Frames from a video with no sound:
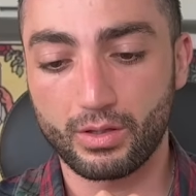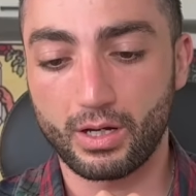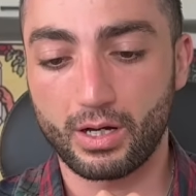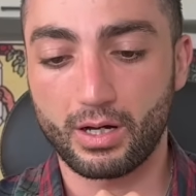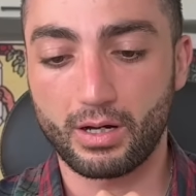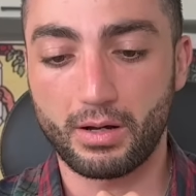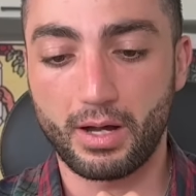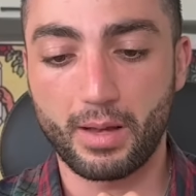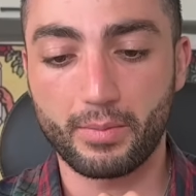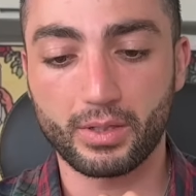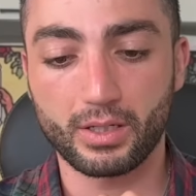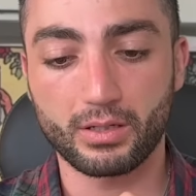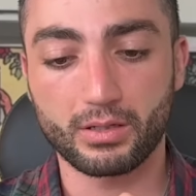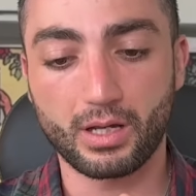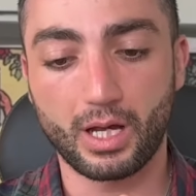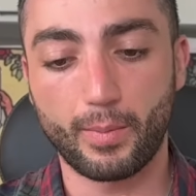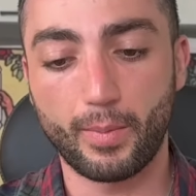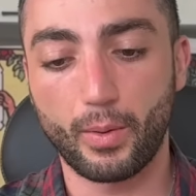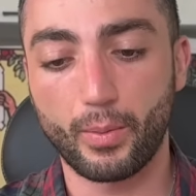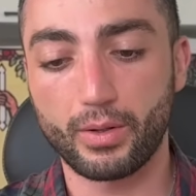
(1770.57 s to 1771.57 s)
I'm going to
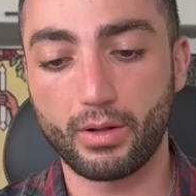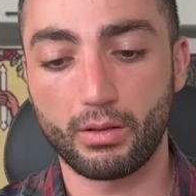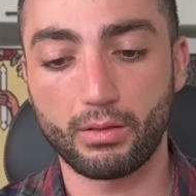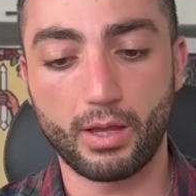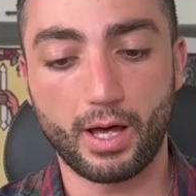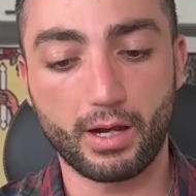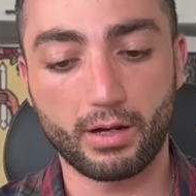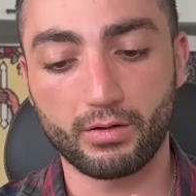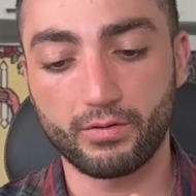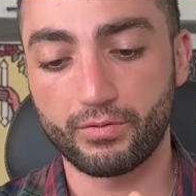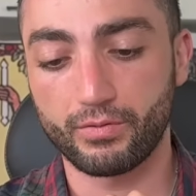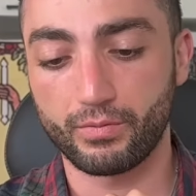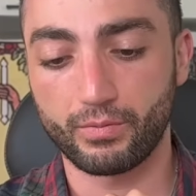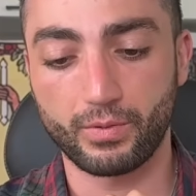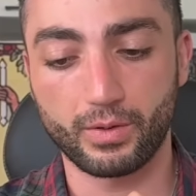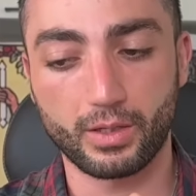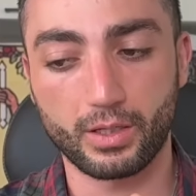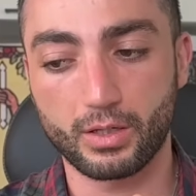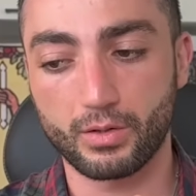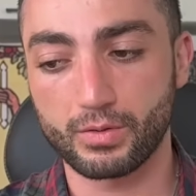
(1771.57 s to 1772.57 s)
come up with a lot of
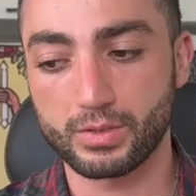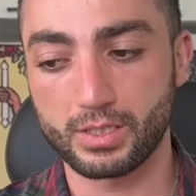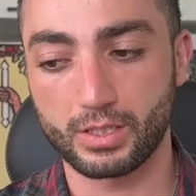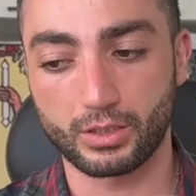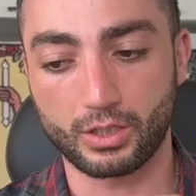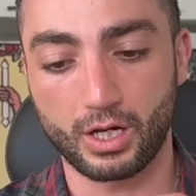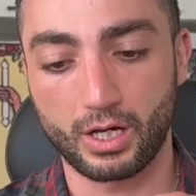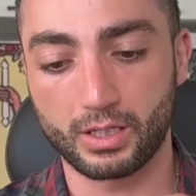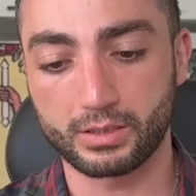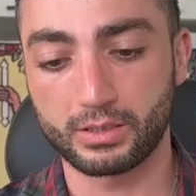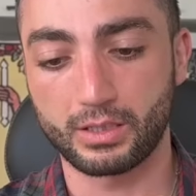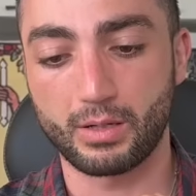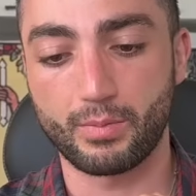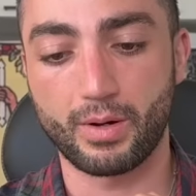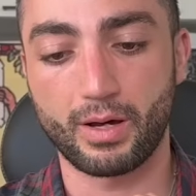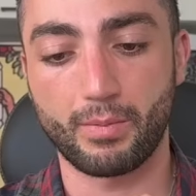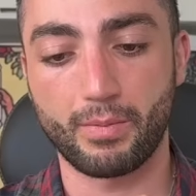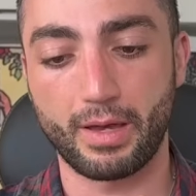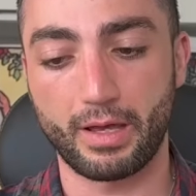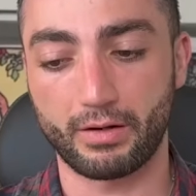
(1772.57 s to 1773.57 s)
videos and content
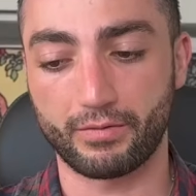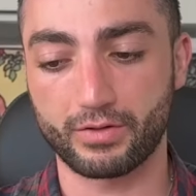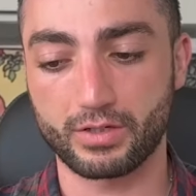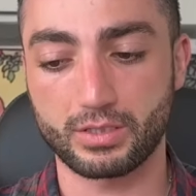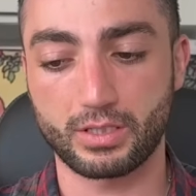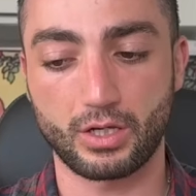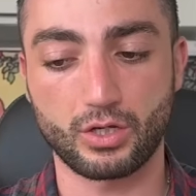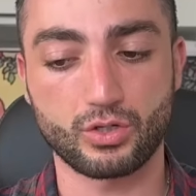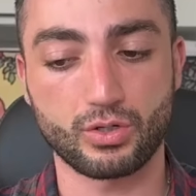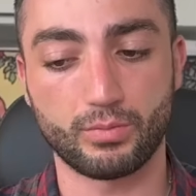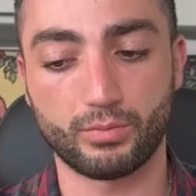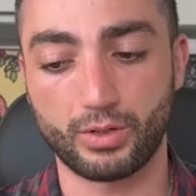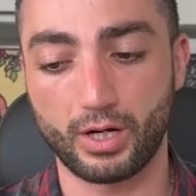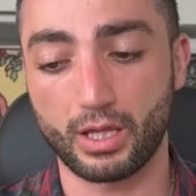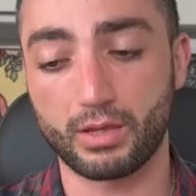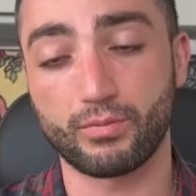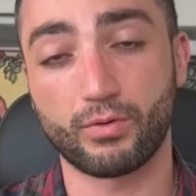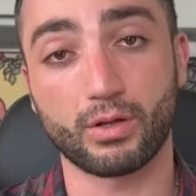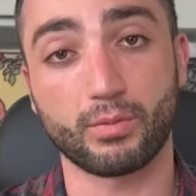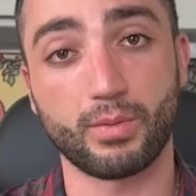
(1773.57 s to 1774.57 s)
about manifestation,
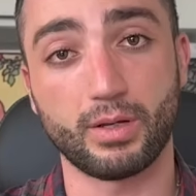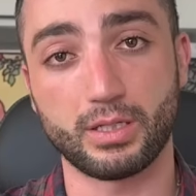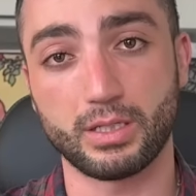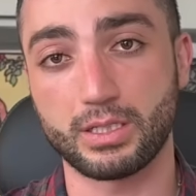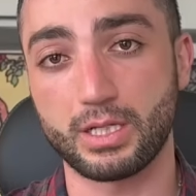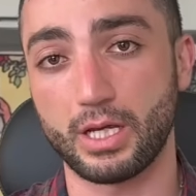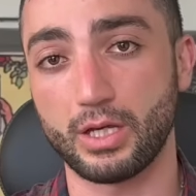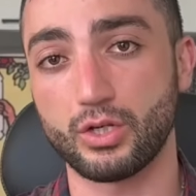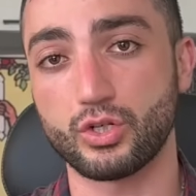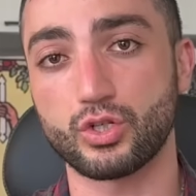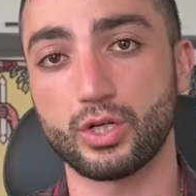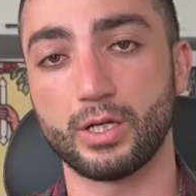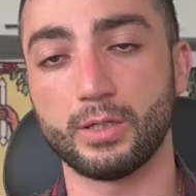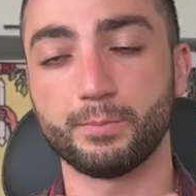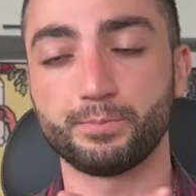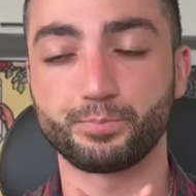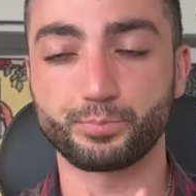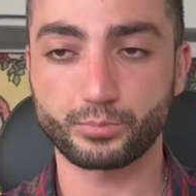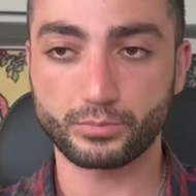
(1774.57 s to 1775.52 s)
breathwork, meditation.